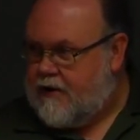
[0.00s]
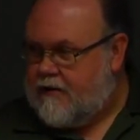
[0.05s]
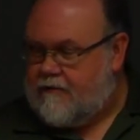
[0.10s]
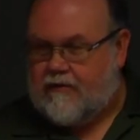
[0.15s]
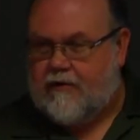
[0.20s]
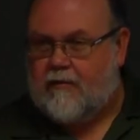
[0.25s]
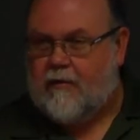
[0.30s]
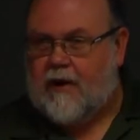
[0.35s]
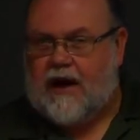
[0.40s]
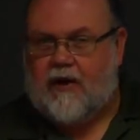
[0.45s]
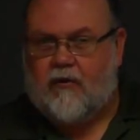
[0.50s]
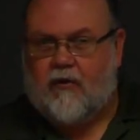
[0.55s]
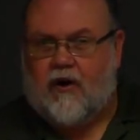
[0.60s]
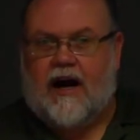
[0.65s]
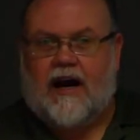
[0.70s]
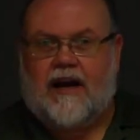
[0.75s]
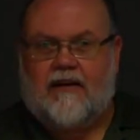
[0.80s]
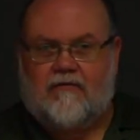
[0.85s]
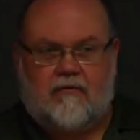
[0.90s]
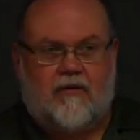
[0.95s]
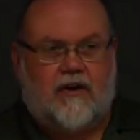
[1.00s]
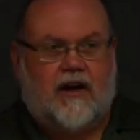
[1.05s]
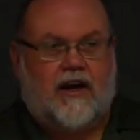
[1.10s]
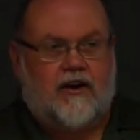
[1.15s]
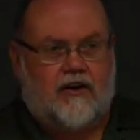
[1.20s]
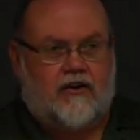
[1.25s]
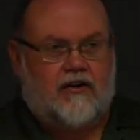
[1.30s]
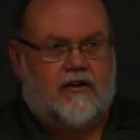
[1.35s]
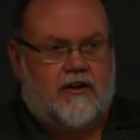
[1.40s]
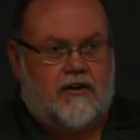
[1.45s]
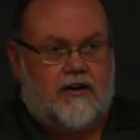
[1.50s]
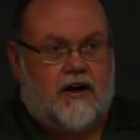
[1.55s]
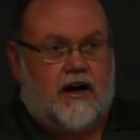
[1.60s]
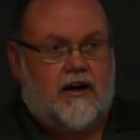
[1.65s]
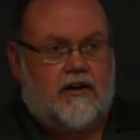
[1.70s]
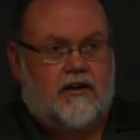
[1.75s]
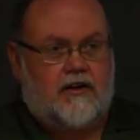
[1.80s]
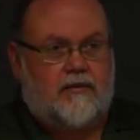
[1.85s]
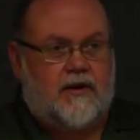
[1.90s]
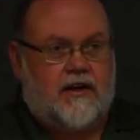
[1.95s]
for my wife when I go to the
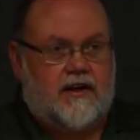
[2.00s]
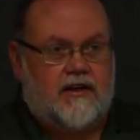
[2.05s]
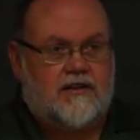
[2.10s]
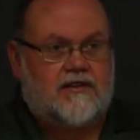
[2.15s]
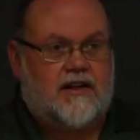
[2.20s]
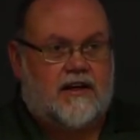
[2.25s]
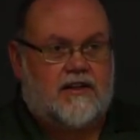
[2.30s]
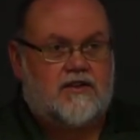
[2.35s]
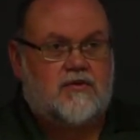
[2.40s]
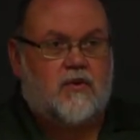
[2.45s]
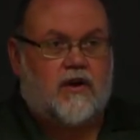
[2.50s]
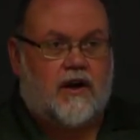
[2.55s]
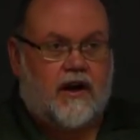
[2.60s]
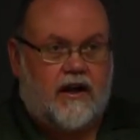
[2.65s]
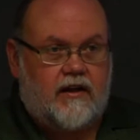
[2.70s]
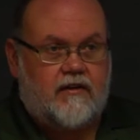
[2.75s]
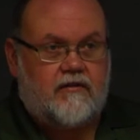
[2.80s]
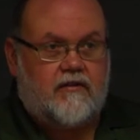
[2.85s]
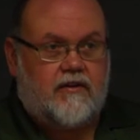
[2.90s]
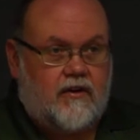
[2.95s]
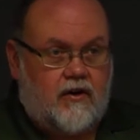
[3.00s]
doctor, because that's what I